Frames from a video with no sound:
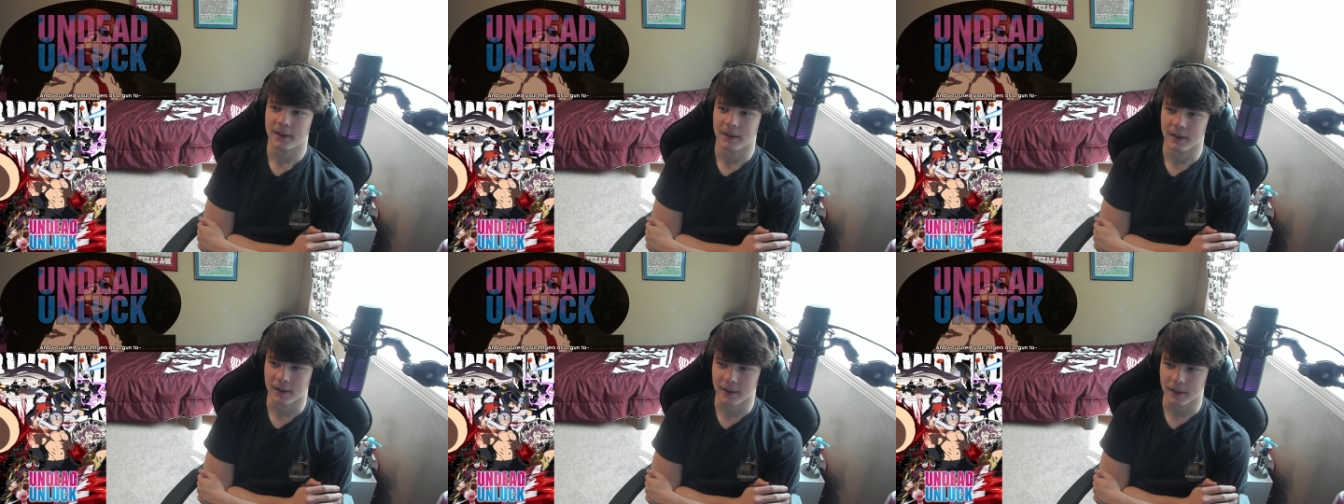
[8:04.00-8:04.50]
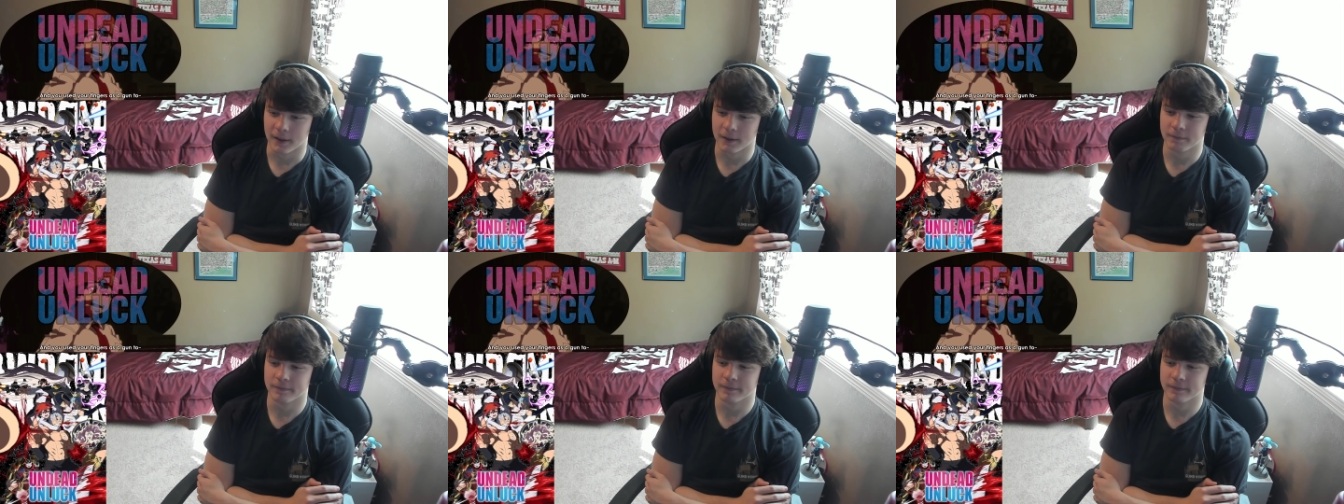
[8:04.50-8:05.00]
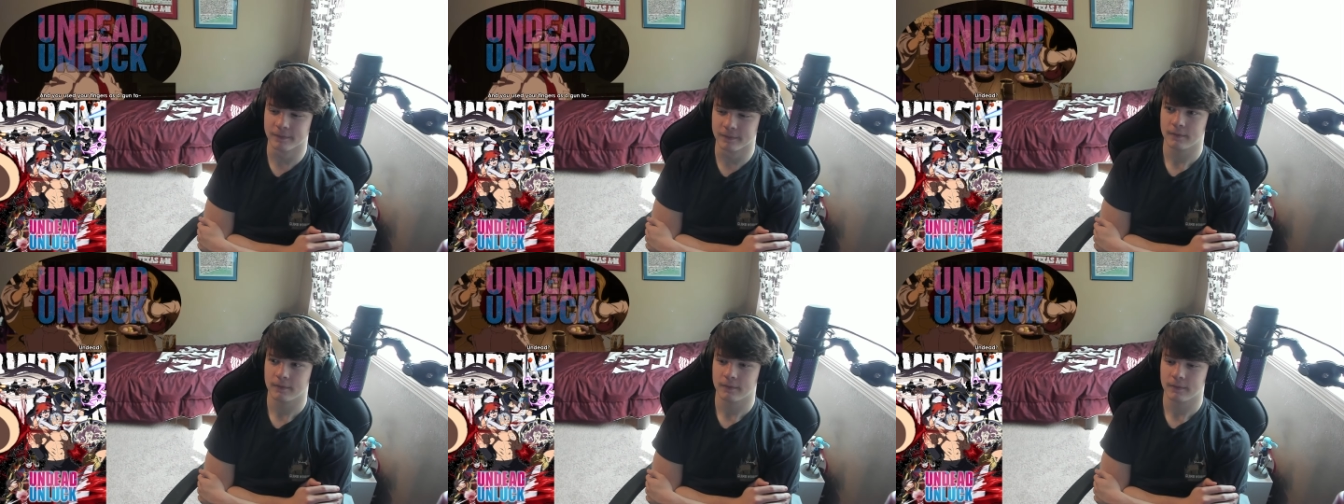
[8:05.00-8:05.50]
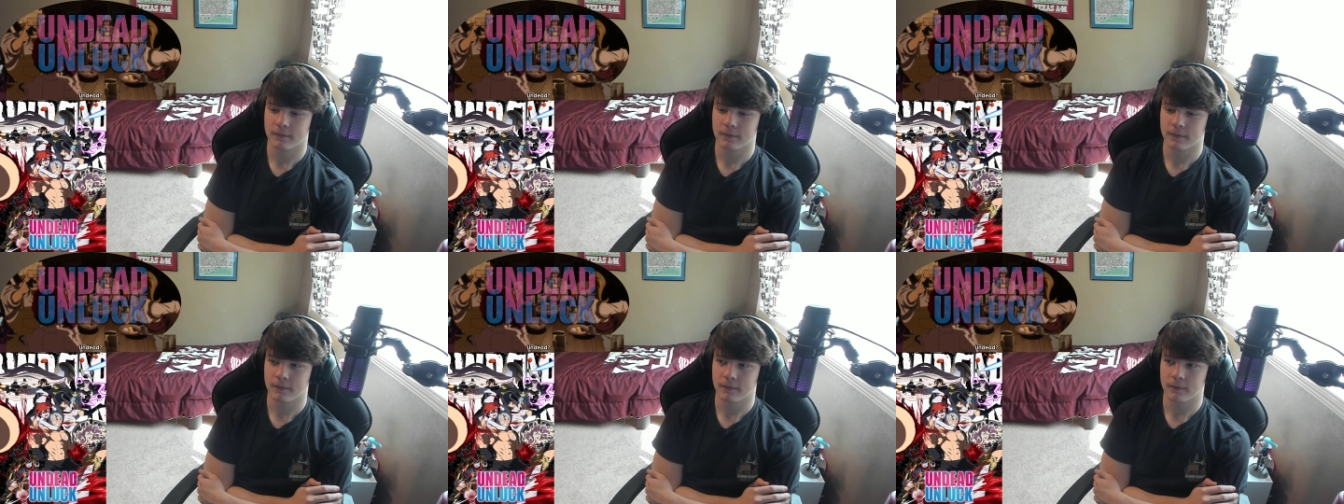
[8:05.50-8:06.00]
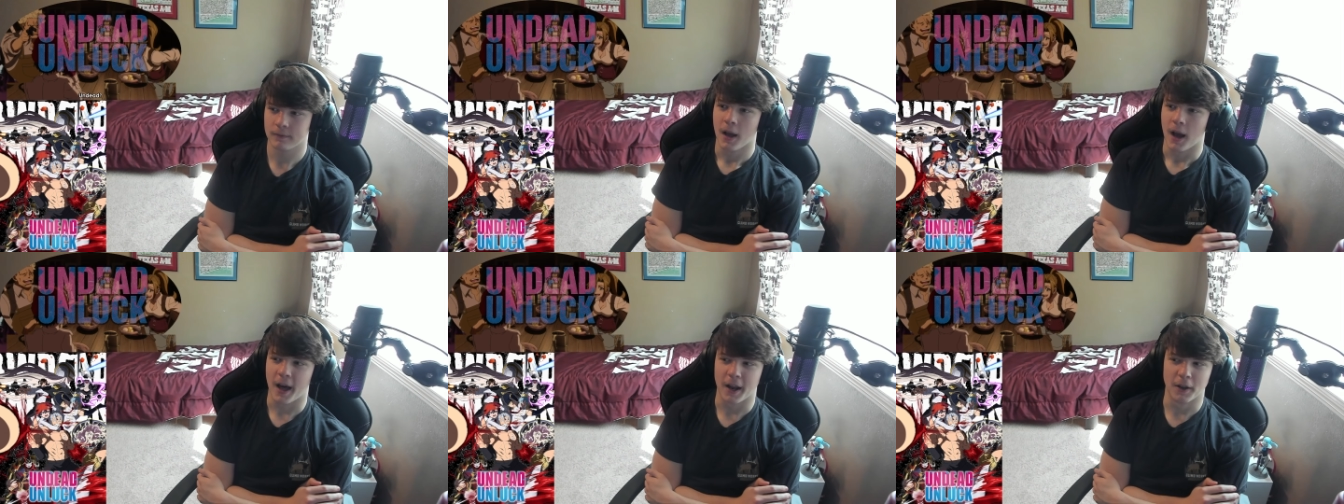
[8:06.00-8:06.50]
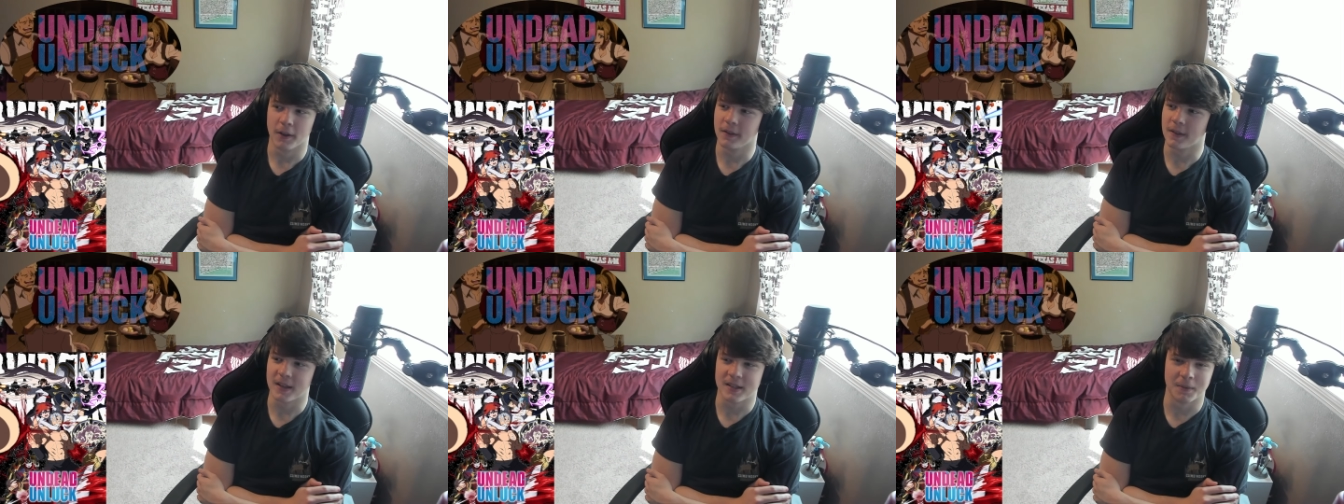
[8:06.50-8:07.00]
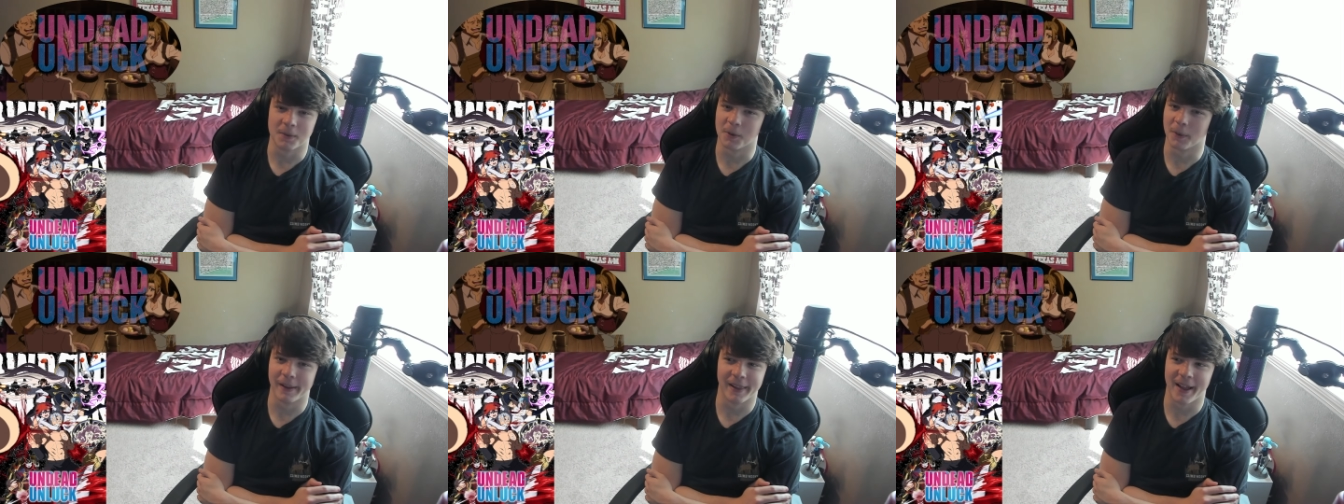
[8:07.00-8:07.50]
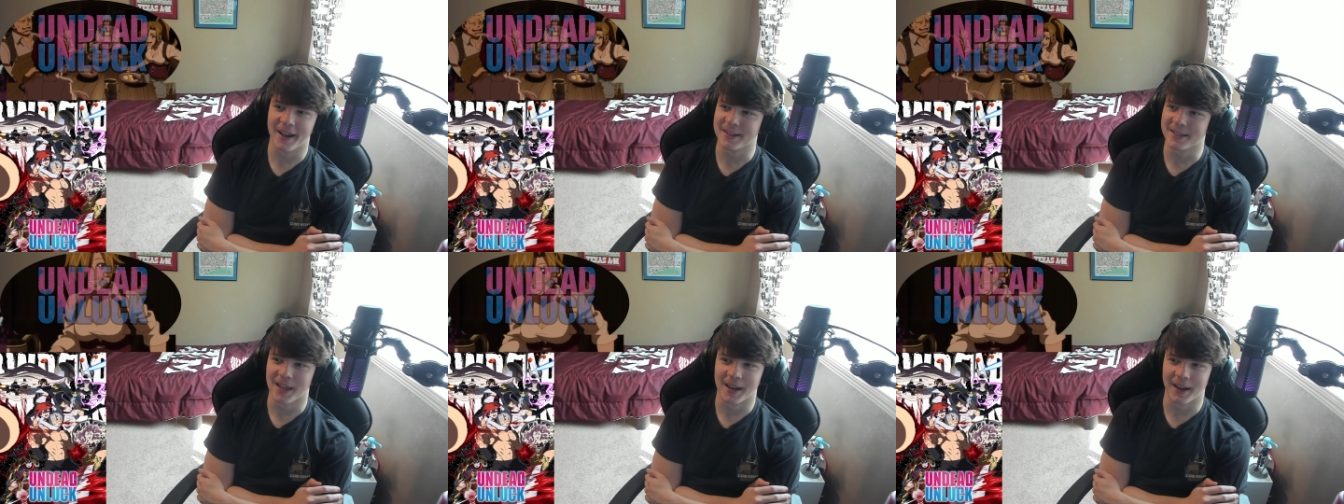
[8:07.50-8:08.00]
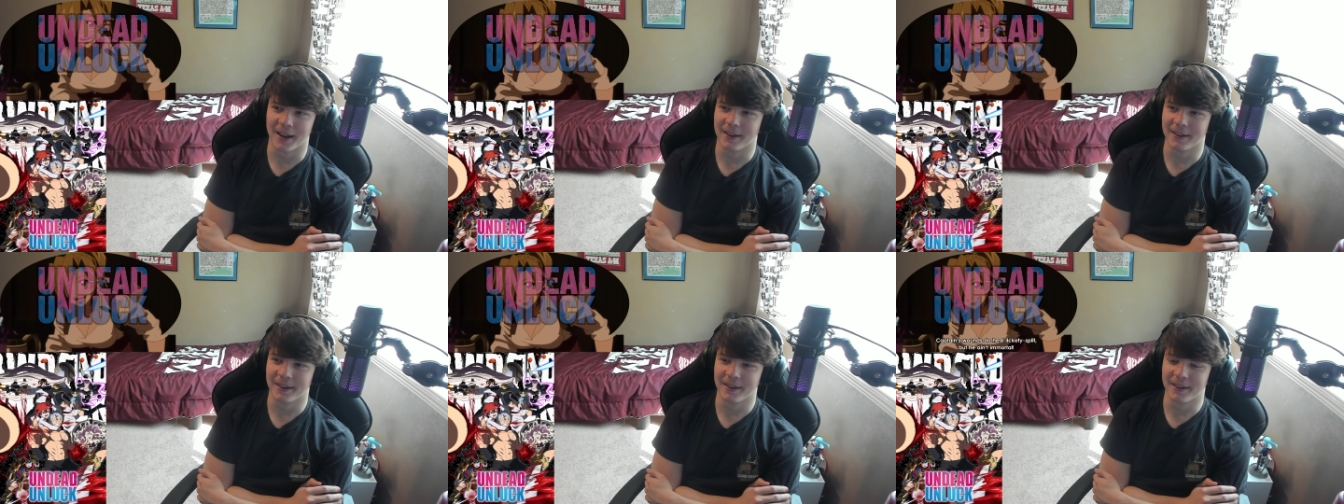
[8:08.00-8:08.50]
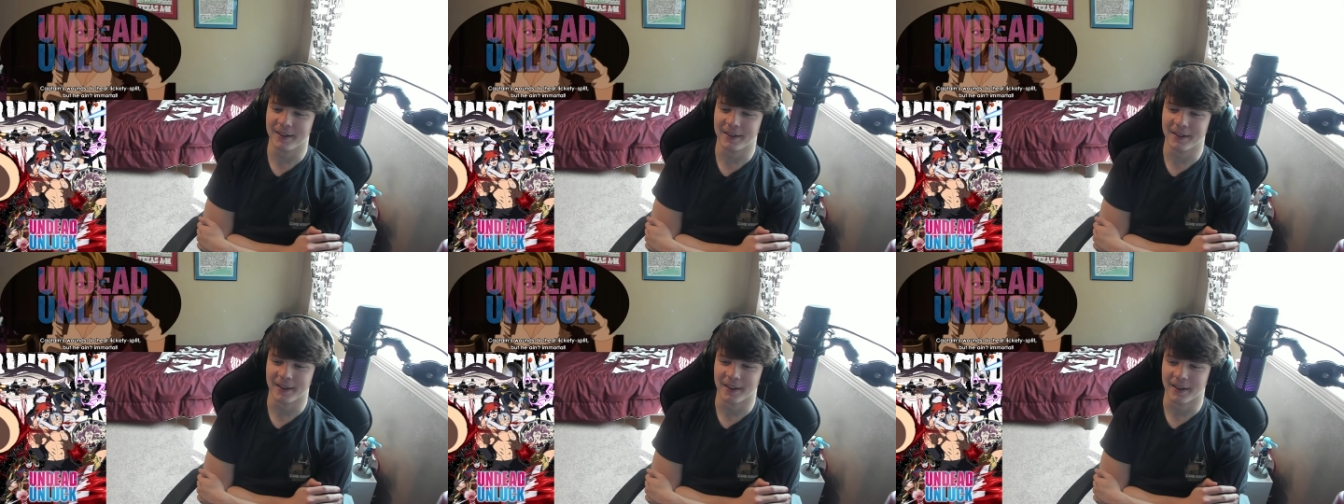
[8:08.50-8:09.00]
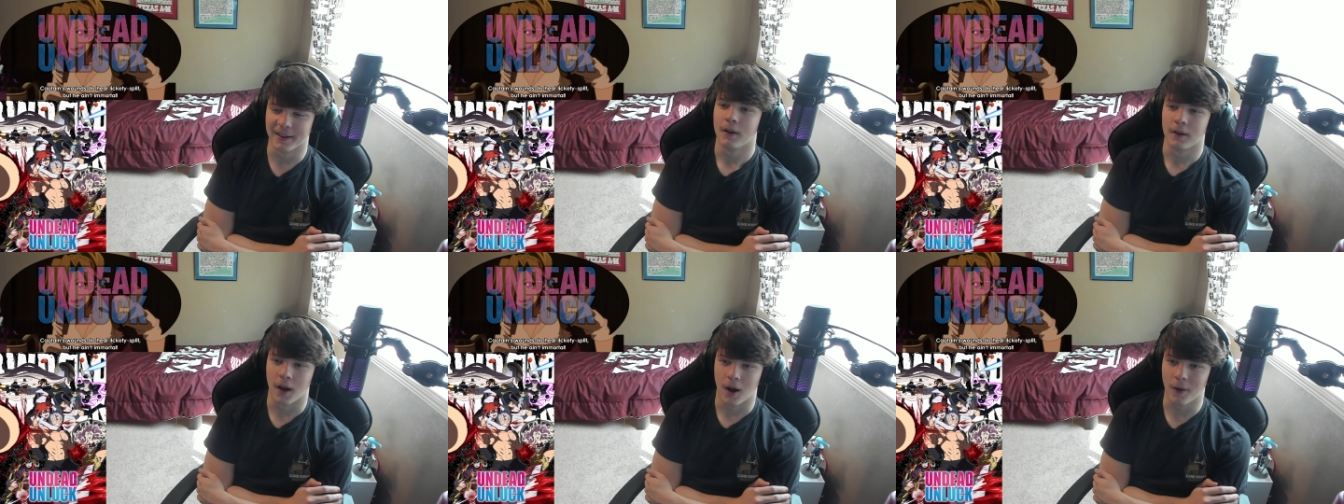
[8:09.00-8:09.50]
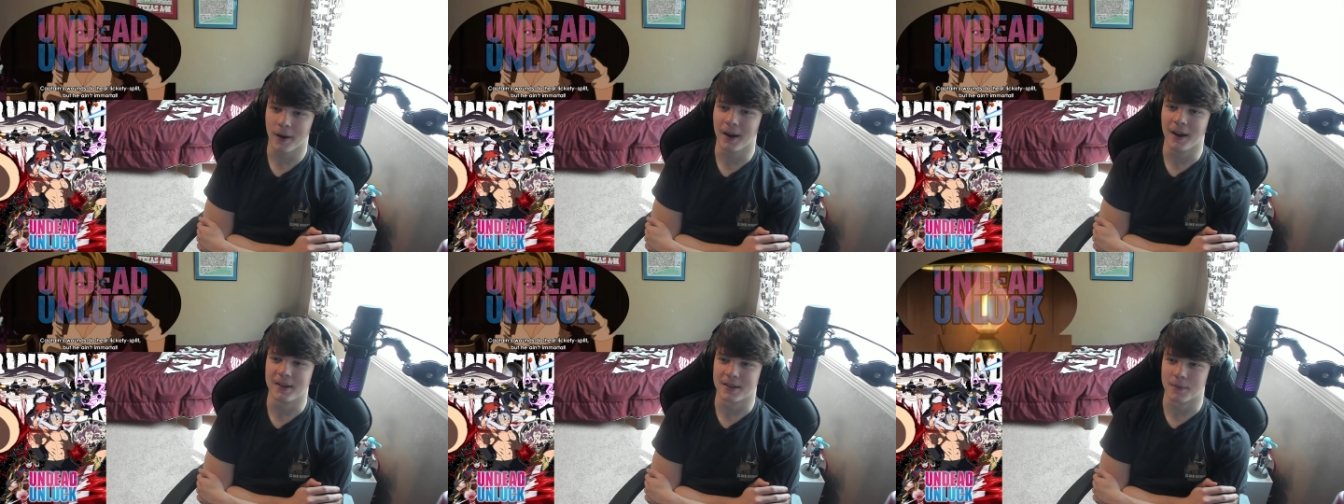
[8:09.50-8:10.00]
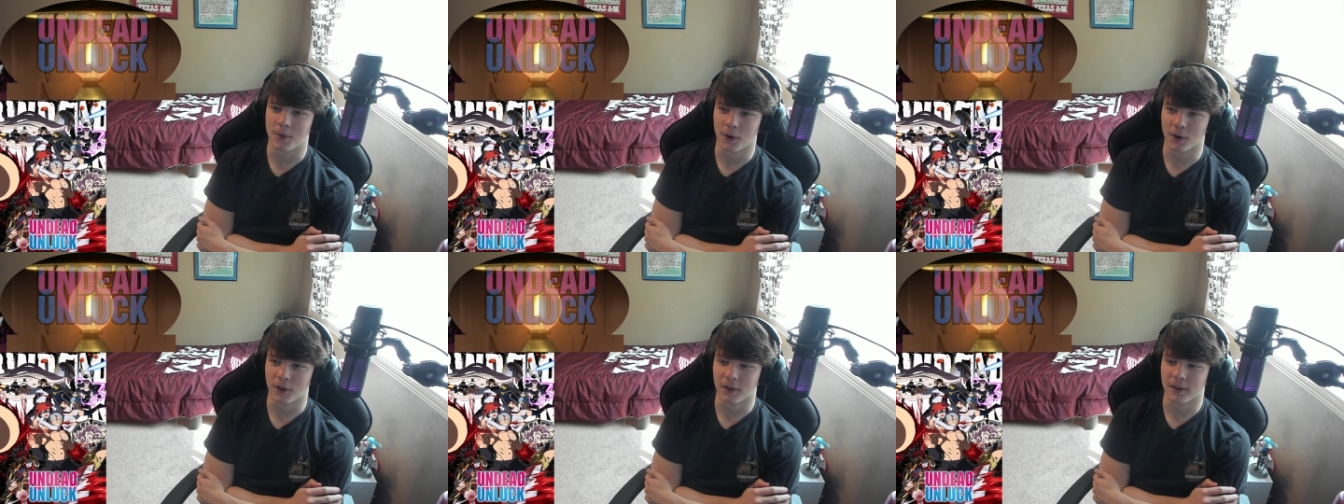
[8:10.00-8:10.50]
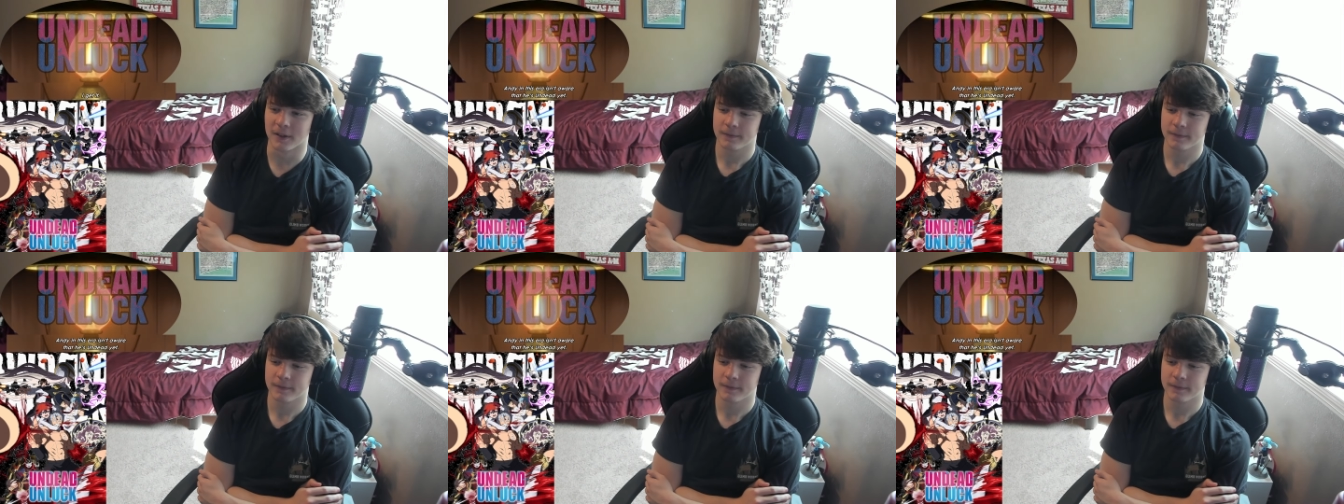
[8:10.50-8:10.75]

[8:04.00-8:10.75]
Yum. I don't think they seem to realize that Andy... Now he is immortal.